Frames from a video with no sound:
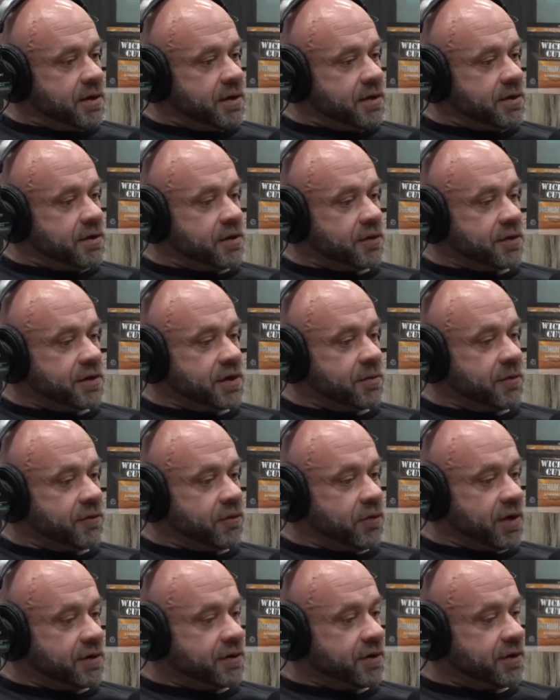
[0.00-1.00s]
The year
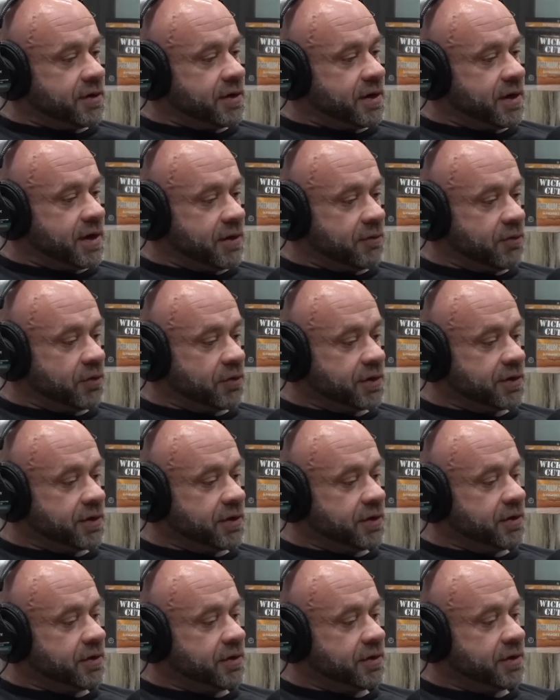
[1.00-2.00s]
before I had a real good
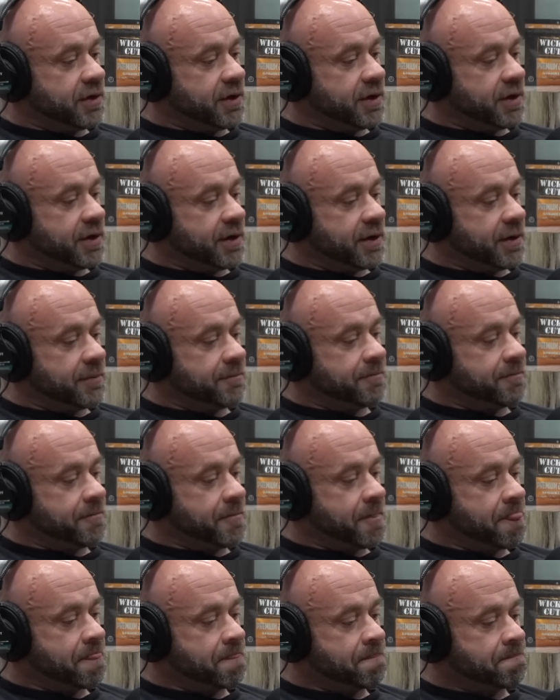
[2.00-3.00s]
year, and
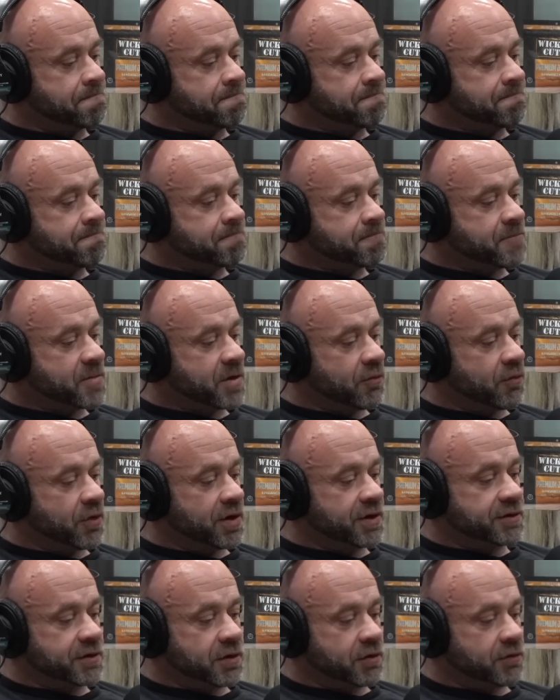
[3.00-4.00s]
won
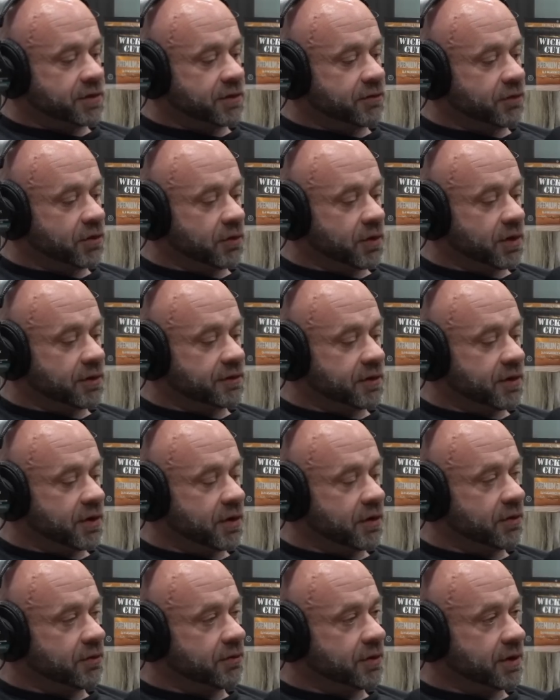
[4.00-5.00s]
a show, did real well at the
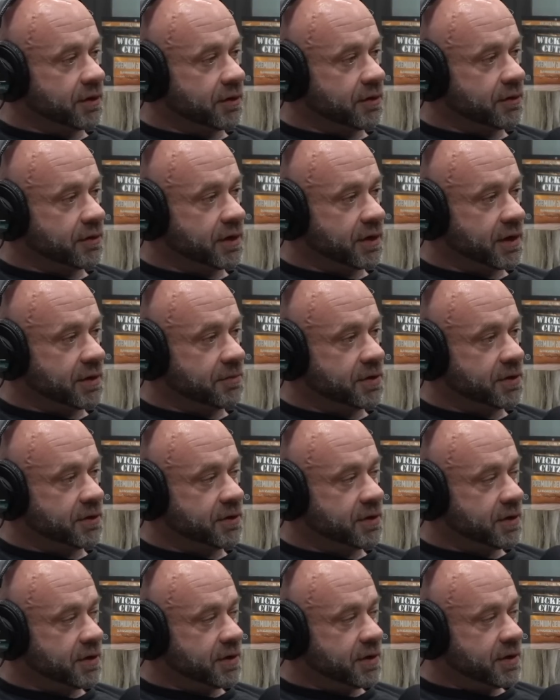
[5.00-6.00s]
Arnold and the Olympia,
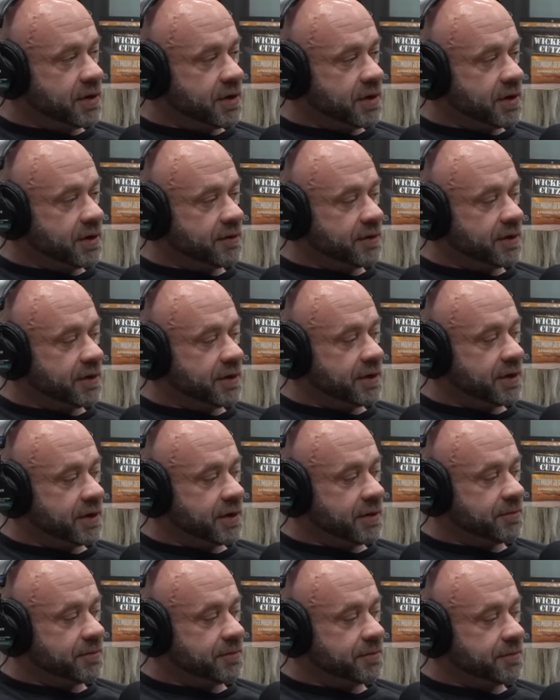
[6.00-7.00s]
and then
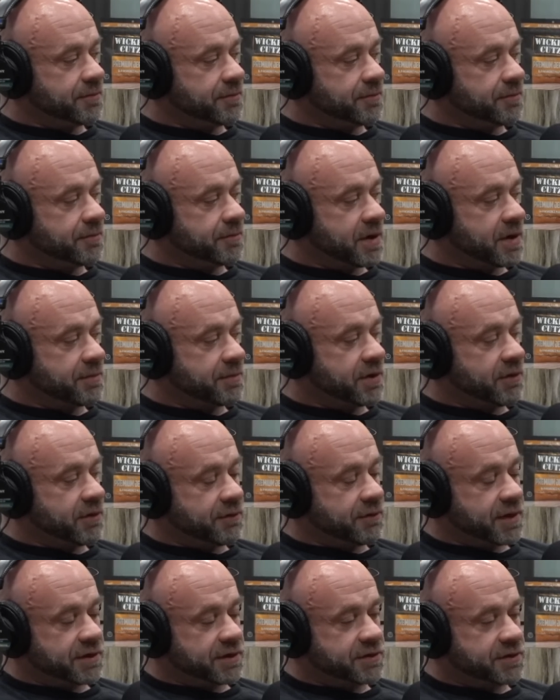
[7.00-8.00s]
I'm getting ready
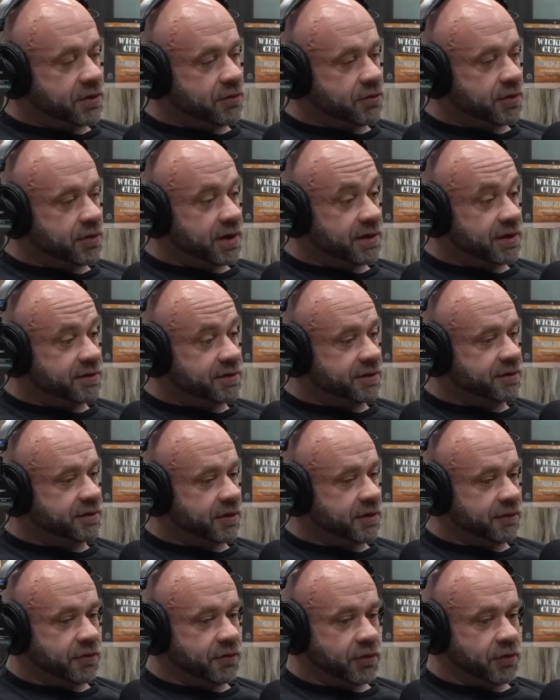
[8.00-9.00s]
for that show, and I just
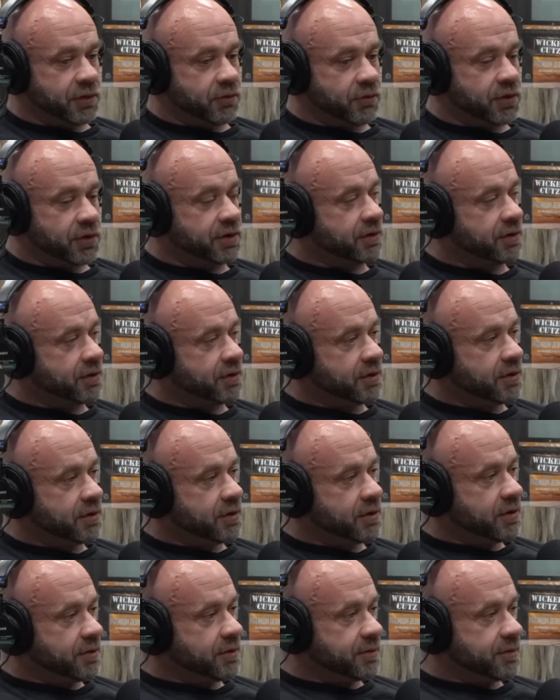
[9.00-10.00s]
turned 41,
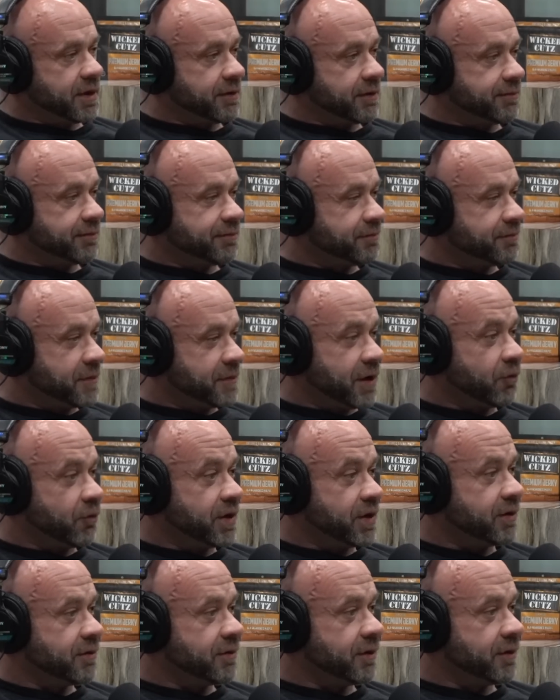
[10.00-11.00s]
like that
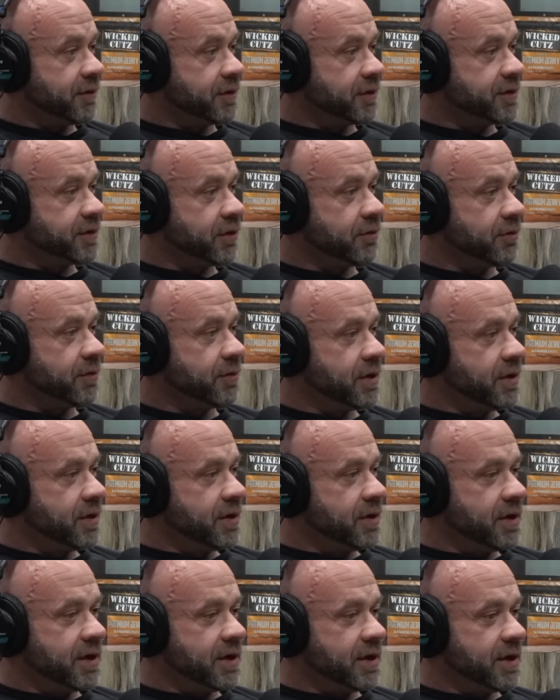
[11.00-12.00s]
week of the show,
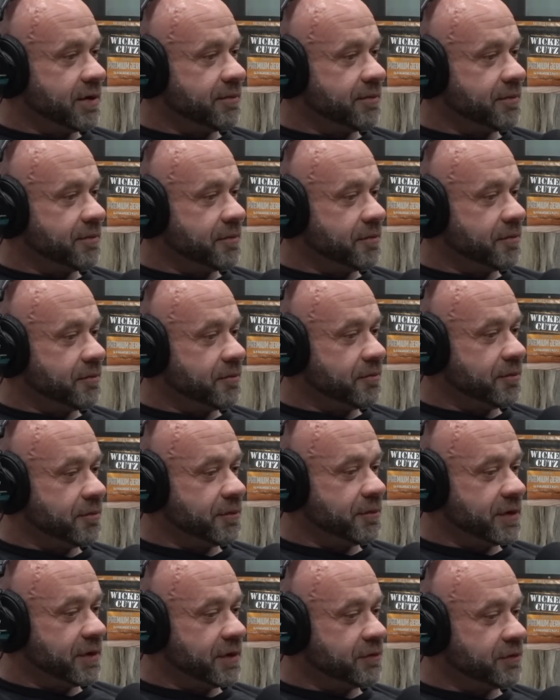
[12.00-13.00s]
and
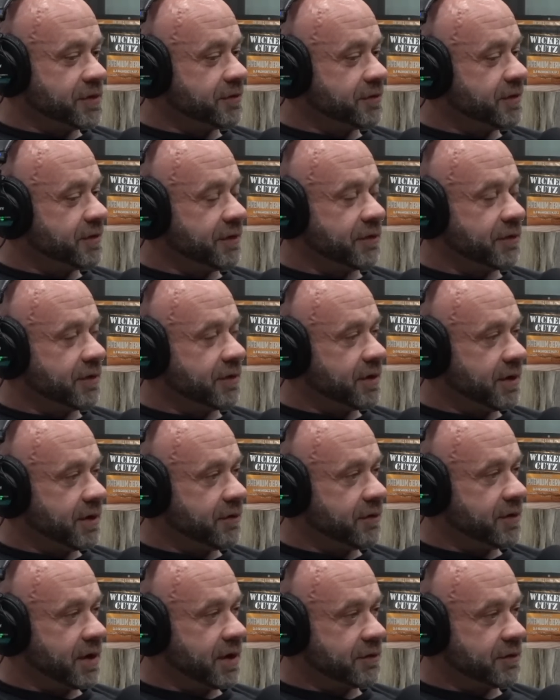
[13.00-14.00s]
it was just different.
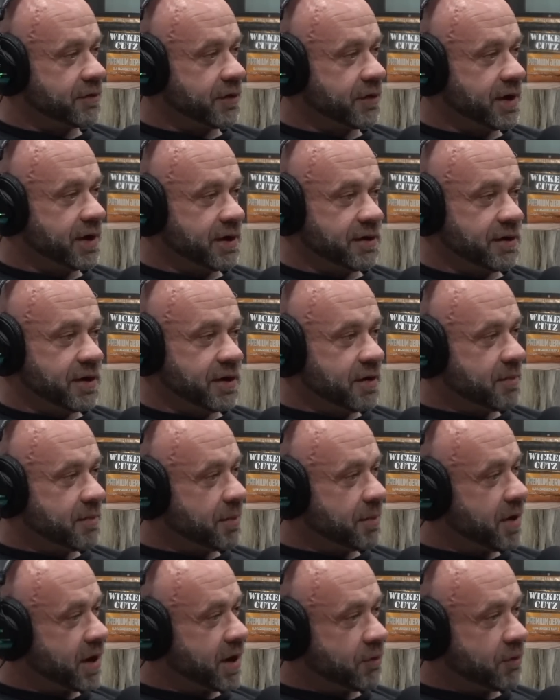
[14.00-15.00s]
Everything I was training, my
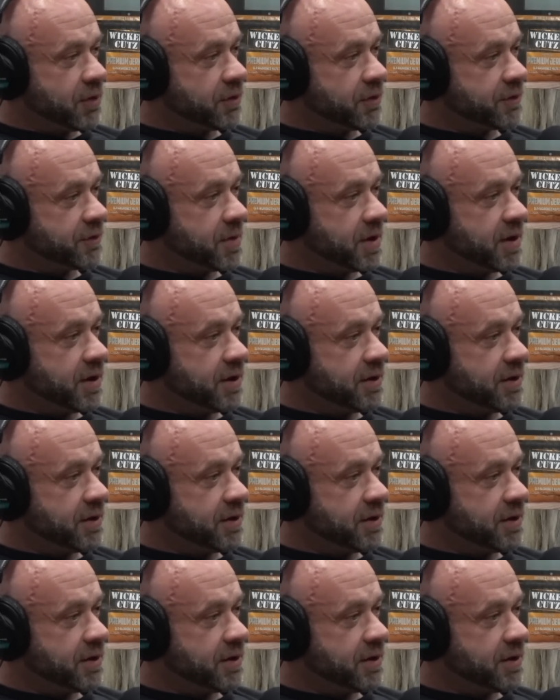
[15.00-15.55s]
body wouldn't respond,